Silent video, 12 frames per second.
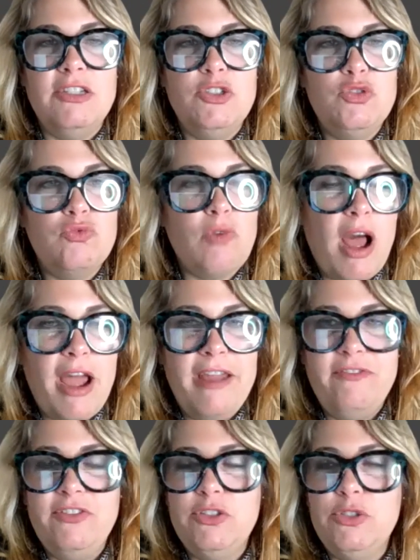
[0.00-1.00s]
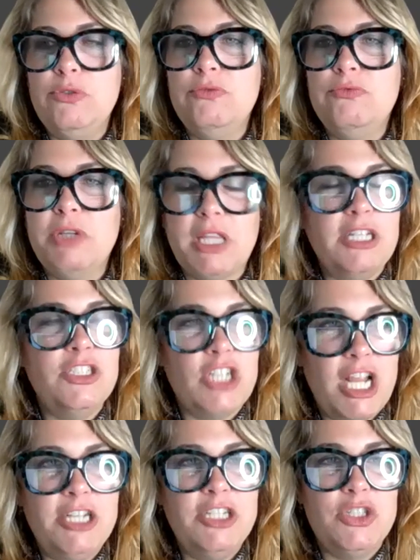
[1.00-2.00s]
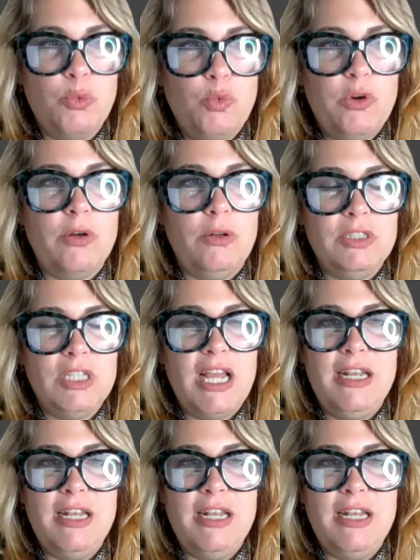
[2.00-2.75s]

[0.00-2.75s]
a drive to really change the world.